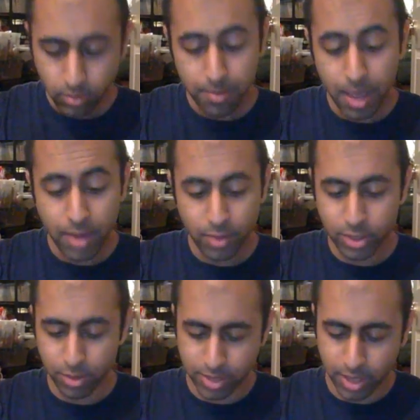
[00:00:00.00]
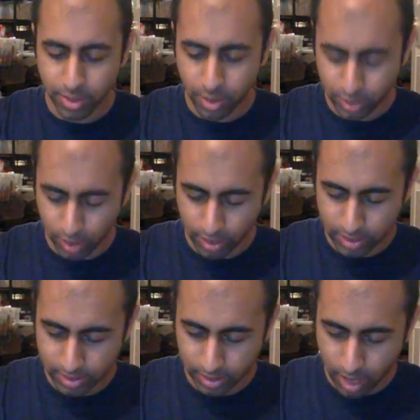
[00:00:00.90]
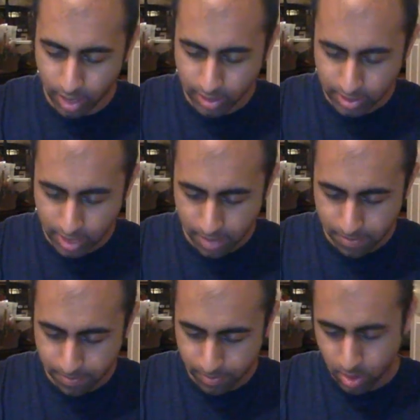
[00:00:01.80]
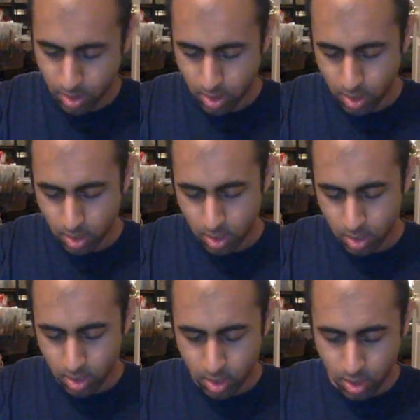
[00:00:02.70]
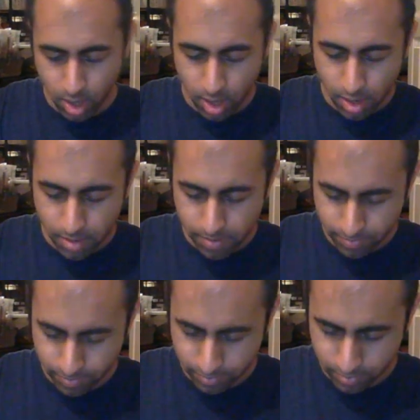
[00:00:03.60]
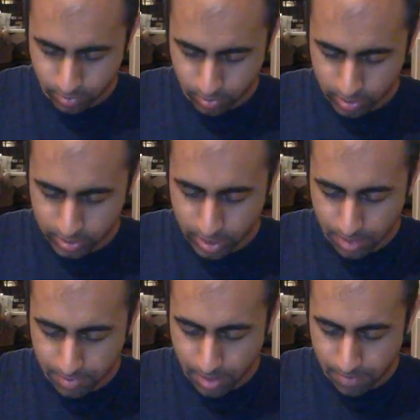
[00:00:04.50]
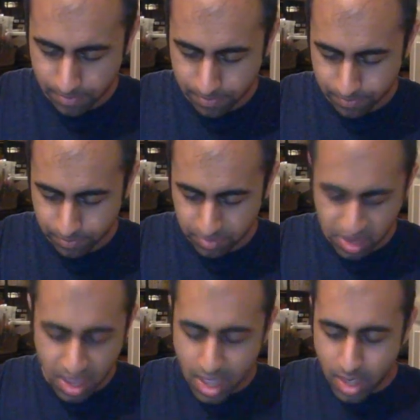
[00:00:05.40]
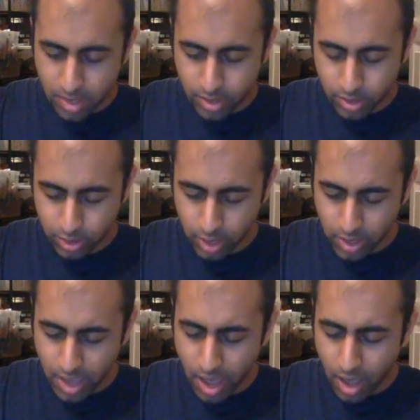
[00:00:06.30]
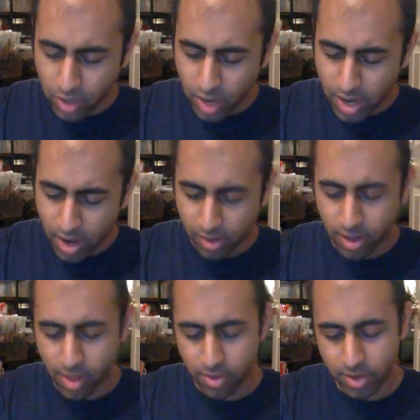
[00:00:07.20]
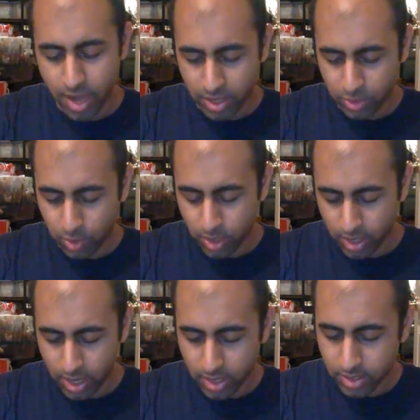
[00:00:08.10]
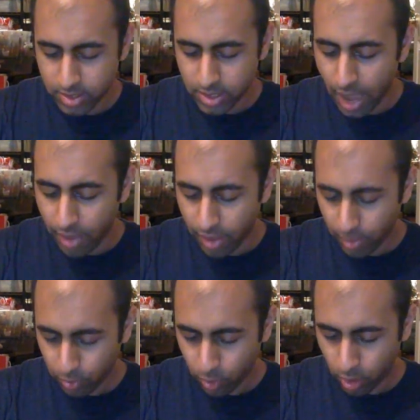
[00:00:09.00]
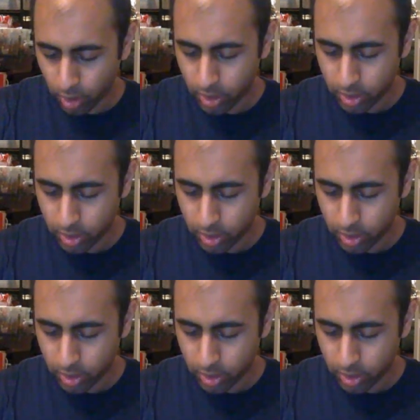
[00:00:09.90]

battery's almost dead though, so I guess I got it in time. Um, let's stop that. So yeah, I'll try it out another day. I just wanted to kind of see how that would work.